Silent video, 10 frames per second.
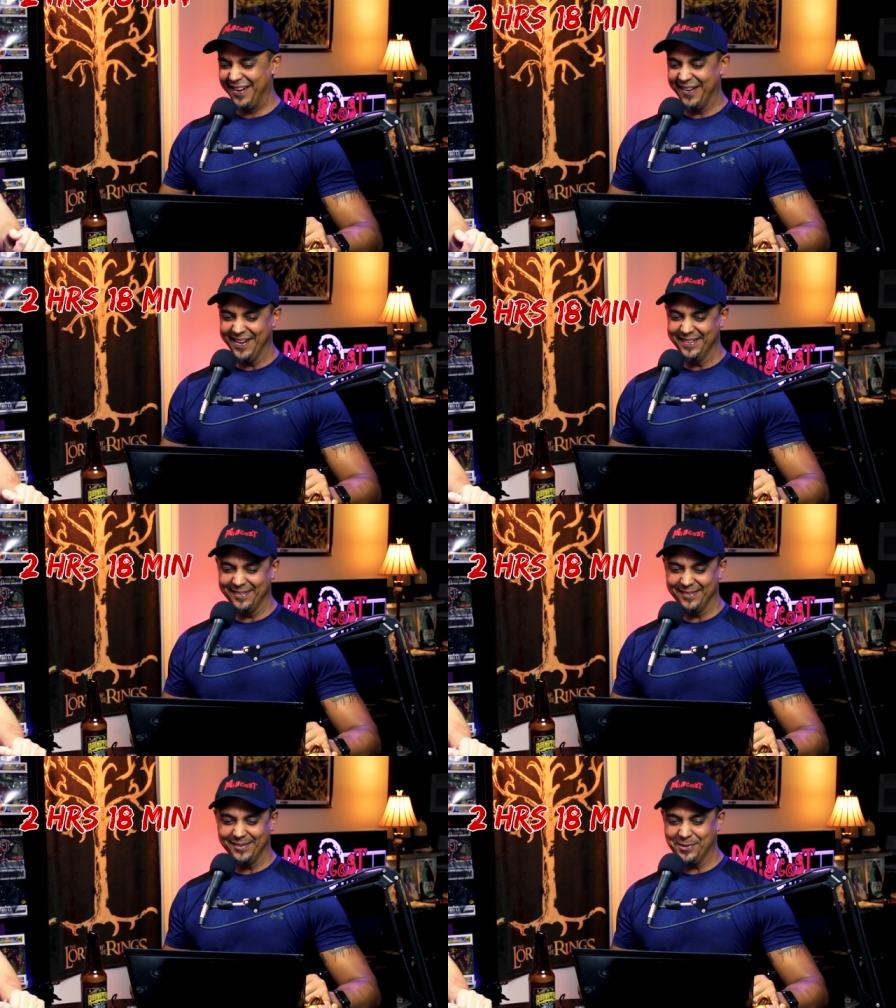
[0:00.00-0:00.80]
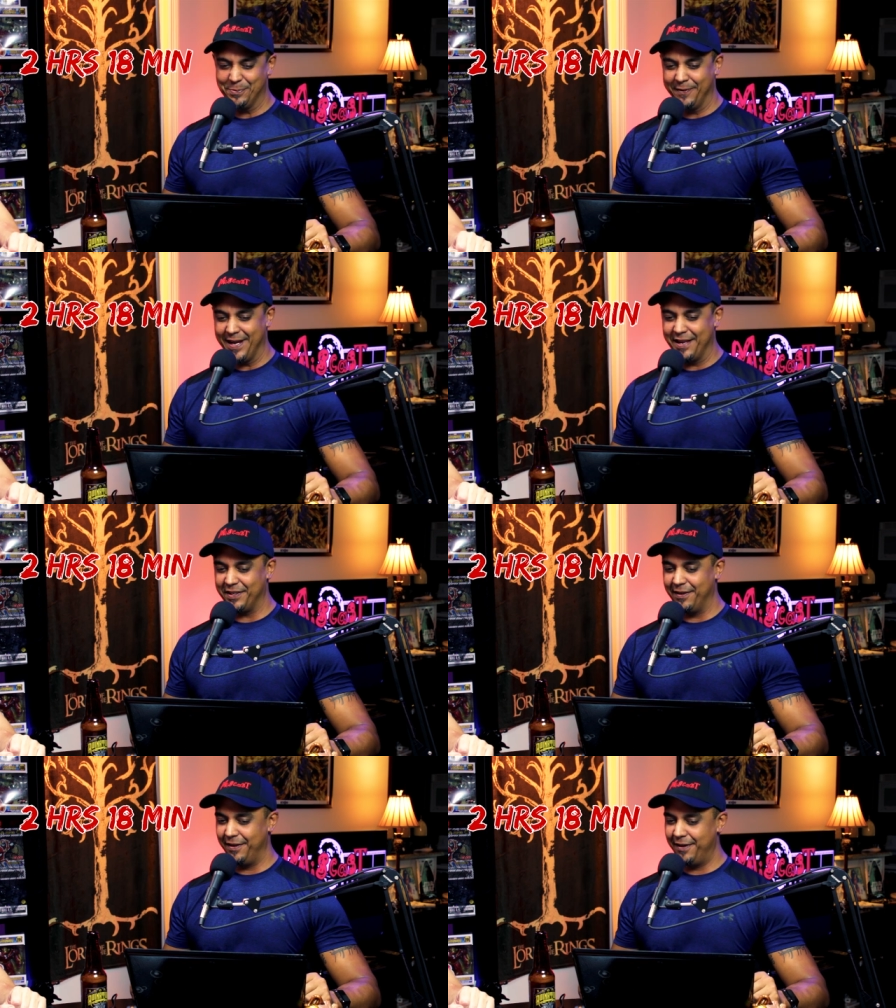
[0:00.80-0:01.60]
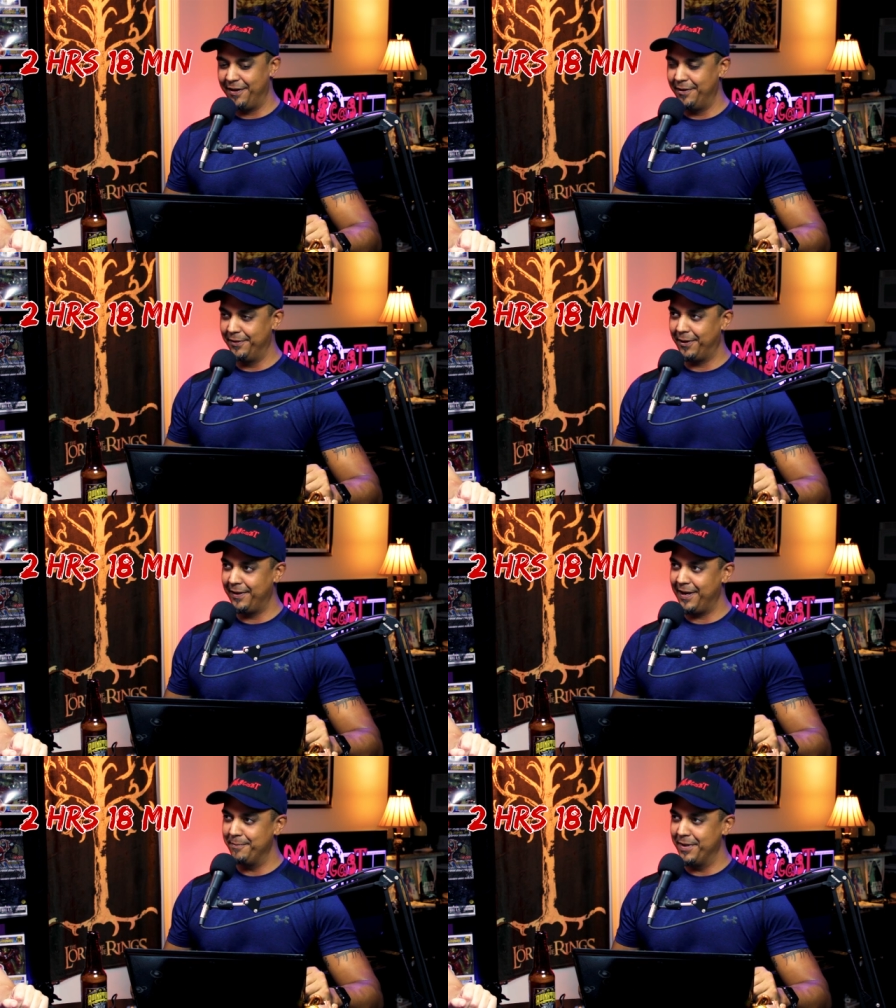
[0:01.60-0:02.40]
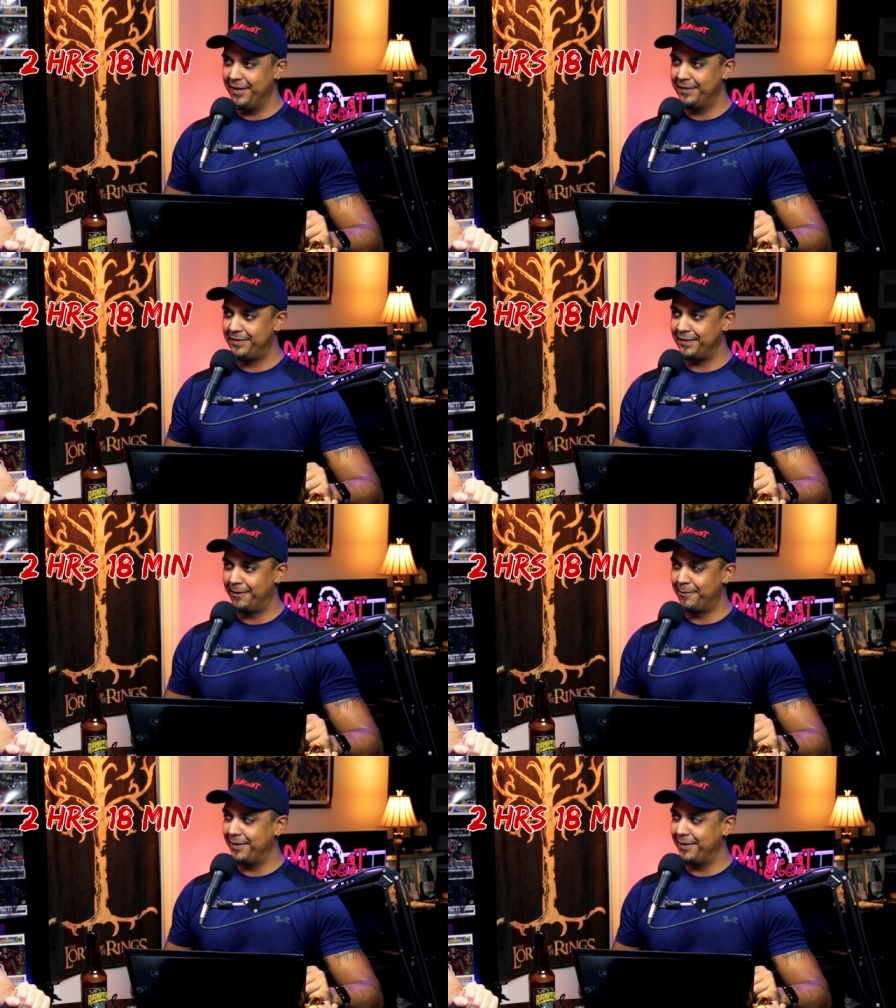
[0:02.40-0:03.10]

all right, this movie is 138 minutes of